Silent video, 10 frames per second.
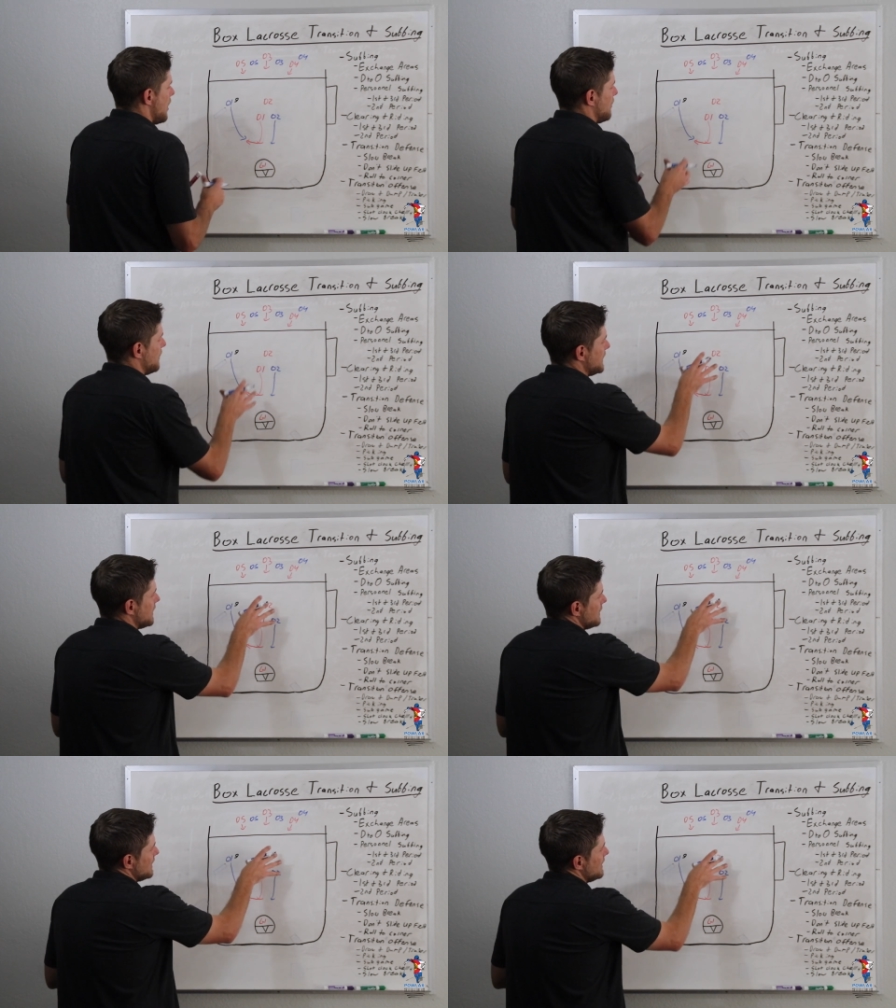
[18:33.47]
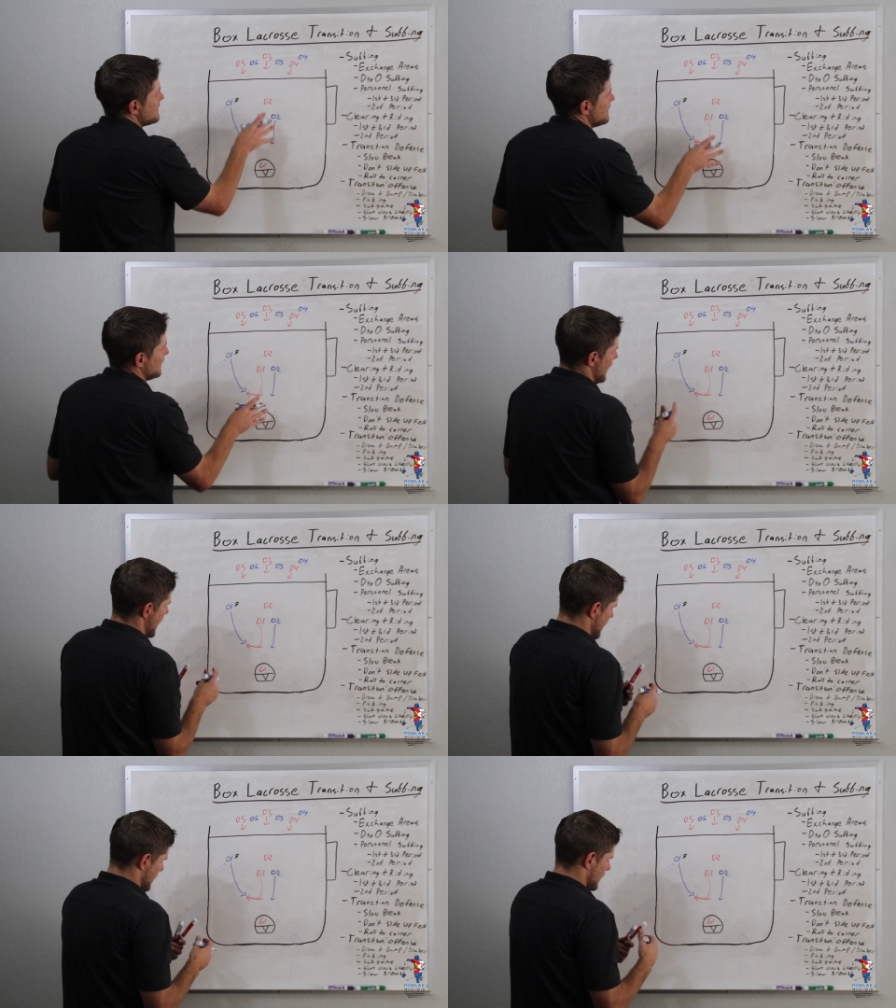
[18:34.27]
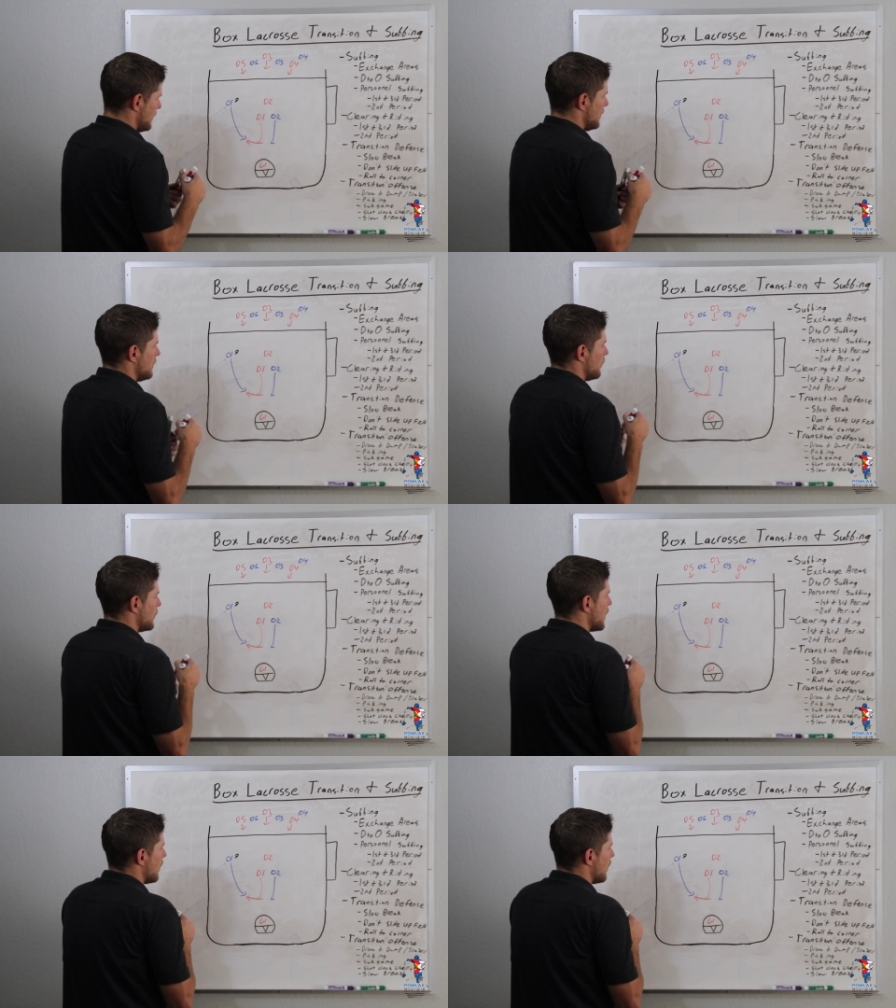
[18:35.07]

But because he's delaying, we